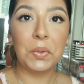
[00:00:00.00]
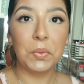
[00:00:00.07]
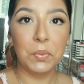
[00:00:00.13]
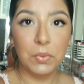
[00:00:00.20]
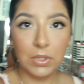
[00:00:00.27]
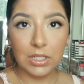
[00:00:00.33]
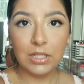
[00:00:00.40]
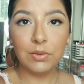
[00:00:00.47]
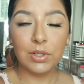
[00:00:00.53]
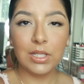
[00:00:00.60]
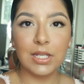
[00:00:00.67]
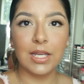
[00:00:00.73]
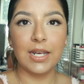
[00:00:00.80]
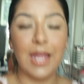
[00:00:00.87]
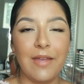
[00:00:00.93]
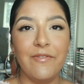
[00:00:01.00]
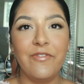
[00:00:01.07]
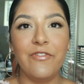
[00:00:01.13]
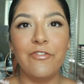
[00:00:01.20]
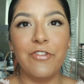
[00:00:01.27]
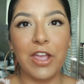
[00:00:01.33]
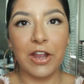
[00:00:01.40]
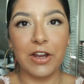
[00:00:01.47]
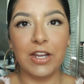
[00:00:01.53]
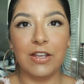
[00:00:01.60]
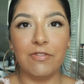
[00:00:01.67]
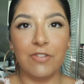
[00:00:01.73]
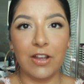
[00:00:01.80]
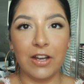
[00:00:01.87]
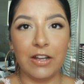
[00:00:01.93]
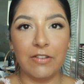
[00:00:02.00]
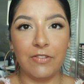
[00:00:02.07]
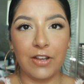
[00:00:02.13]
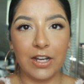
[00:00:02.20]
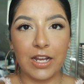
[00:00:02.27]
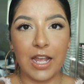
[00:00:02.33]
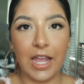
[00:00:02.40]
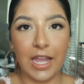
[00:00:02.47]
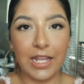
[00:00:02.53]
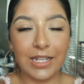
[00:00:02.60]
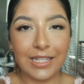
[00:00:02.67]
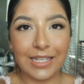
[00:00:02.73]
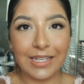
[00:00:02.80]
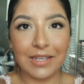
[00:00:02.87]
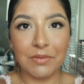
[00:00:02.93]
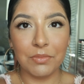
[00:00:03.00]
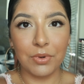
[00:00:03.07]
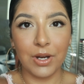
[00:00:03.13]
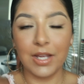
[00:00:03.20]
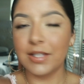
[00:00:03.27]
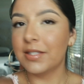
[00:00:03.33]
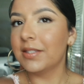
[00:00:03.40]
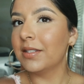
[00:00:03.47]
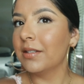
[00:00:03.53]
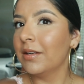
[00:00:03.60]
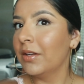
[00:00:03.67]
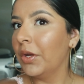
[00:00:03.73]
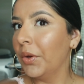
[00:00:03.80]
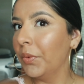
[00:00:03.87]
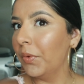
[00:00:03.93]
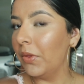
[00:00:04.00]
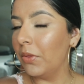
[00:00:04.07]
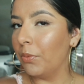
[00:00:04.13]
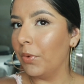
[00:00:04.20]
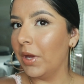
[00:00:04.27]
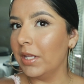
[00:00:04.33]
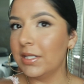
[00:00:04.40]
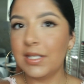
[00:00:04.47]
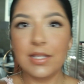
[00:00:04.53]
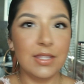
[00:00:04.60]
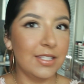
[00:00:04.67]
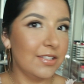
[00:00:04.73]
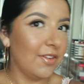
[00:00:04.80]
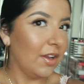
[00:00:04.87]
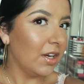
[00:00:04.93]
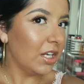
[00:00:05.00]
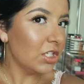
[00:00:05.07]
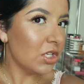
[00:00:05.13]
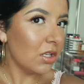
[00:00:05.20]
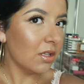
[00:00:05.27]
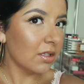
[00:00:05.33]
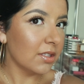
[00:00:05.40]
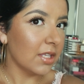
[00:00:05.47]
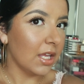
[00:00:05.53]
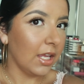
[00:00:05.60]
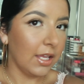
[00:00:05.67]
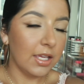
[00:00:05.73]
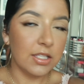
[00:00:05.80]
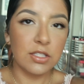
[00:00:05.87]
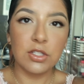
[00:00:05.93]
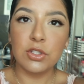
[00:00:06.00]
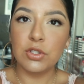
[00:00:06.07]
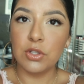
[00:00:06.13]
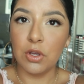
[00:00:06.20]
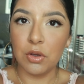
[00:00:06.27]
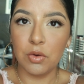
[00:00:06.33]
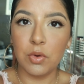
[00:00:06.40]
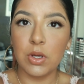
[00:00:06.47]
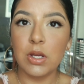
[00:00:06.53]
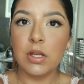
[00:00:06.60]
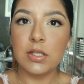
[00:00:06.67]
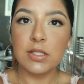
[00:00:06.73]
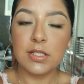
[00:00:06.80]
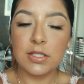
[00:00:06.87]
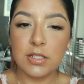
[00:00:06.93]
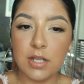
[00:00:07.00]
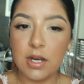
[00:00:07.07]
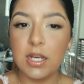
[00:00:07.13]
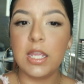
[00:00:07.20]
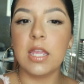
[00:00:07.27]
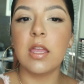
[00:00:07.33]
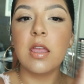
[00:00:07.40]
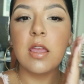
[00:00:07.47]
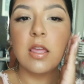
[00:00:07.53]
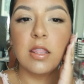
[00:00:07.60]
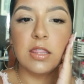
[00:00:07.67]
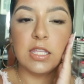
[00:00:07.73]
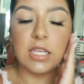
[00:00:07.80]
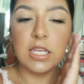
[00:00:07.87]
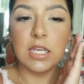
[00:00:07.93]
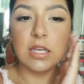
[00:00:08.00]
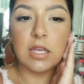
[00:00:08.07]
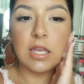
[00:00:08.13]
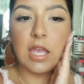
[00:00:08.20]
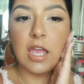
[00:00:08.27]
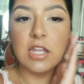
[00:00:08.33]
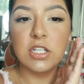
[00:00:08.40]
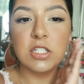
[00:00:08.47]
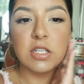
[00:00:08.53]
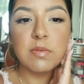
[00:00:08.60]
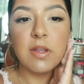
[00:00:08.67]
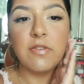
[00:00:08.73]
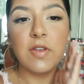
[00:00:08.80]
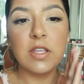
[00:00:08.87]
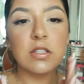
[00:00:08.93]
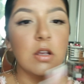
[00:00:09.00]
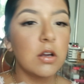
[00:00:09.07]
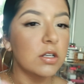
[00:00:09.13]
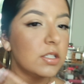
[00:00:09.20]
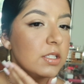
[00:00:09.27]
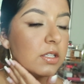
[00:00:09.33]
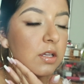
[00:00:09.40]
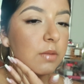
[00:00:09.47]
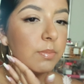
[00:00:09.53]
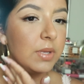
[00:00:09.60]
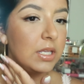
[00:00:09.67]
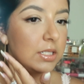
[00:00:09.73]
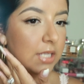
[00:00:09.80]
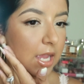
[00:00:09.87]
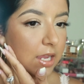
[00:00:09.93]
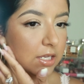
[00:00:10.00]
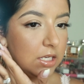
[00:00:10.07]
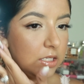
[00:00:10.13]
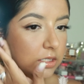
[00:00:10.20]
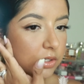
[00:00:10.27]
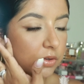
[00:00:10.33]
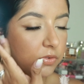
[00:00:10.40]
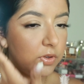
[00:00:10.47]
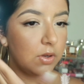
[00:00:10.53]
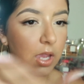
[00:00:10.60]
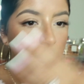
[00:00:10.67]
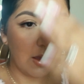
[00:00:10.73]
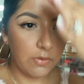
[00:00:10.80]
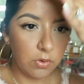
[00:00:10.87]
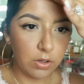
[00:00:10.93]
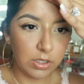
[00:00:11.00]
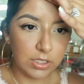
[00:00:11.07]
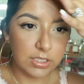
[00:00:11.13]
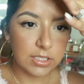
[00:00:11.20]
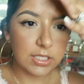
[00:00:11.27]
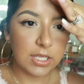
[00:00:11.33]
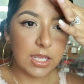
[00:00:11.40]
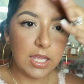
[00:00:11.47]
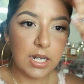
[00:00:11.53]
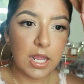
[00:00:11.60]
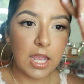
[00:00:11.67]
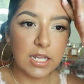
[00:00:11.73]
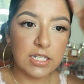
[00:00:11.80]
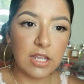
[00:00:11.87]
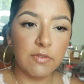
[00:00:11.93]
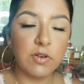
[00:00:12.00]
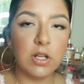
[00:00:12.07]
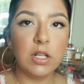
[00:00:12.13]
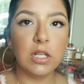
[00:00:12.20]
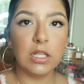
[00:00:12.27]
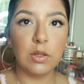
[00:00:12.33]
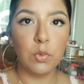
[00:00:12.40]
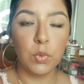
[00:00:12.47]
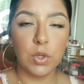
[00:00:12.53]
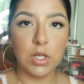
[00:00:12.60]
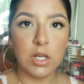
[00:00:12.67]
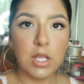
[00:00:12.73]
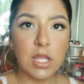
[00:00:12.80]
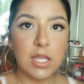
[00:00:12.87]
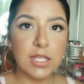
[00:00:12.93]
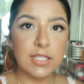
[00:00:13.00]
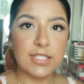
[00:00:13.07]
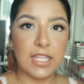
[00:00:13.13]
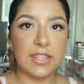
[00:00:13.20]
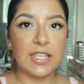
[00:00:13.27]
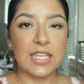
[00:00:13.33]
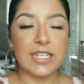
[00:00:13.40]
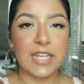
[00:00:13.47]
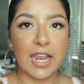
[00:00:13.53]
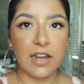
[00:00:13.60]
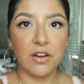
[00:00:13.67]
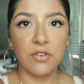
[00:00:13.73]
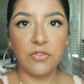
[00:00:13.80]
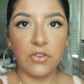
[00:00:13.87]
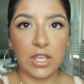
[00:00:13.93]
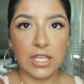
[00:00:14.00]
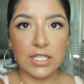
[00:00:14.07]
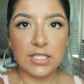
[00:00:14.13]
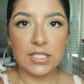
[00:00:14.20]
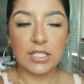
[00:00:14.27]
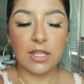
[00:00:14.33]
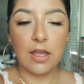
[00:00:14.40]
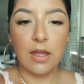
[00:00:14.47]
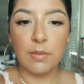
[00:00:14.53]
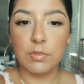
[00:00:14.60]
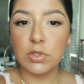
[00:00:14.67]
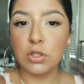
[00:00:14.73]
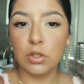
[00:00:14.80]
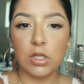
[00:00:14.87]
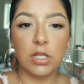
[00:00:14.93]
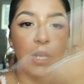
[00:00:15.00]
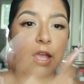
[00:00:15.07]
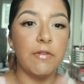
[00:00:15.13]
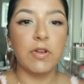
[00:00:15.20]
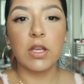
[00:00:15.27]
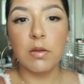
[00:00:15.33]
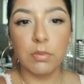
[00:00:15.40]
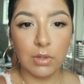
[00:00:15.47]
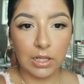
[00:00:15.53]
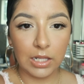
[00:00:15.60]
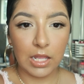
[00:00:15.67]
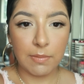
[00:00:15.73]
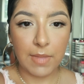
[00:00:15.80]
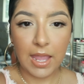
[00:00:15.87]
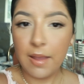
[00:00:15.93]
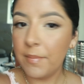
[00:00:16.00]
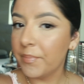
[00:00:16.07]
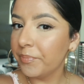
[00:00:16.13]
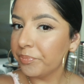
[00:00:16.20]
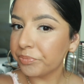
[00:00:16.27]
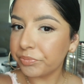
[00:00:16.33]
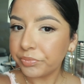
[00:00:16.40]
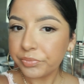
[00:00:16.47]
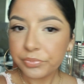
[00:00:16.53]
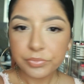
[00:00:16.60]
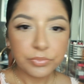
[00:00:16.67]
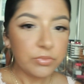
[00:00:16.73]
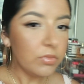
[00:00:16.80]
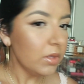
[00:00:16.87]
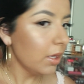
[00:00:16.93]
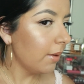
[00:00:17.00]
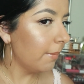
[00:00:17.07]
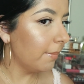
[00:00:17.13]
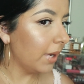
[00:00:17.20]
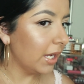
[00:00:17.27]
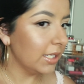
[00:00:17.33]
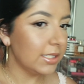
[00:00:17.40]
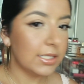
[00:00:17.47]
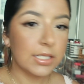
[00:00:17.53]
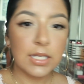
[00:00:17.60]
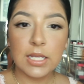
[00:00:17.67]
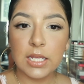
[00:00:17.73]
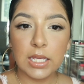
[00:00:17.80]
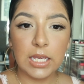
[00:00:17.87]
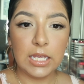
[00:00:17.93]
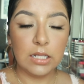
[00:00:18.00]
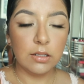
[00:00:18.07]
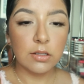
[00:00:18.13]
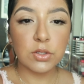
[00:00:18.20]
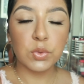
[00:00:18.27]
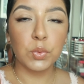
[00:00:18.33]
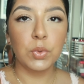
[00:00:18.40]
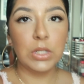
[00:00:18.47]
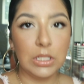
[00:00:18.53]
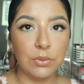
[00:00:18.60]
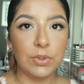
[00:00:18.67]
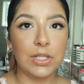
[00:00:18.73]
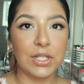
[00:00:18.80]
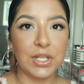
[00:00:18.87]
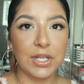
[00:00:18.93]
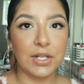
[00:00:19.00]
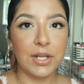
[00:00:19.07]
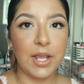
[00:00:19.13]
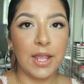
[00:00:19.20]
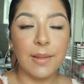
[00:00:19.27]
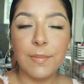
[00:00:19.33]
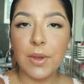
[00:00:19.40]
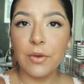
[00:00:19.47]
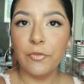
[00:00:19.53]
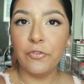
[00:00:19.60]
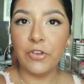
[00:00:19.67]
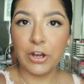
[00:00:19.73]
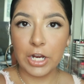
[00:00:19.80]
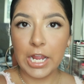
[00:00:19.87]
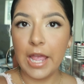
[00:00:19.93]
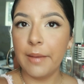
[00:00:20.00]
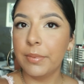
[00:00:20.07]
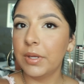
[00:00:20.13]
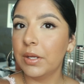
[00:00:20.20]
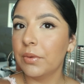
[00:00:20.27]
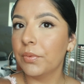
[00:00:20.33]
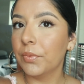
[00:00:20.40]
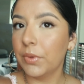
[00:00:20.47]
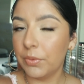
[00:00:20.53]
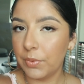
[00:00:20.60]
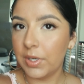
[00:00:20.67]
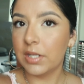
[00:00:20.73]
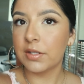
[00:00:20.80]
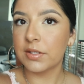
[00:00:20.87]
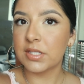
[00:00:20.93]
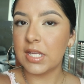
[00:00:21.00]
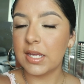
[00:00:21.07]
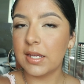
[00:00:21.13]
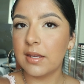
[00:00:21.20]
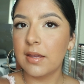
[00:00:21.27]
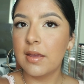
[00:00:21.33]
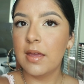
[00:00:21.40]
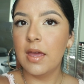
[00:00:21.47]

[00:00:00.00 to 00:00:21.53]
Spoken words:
really good. I'm very highly impressed with what this foundation looks like. It's so stunning. The edges of my face are still a bit tacky, so if you have oily skin, I definitely would set the entire face so you can have it completely matte. But it looks really good. I'm very happy with what it looks like.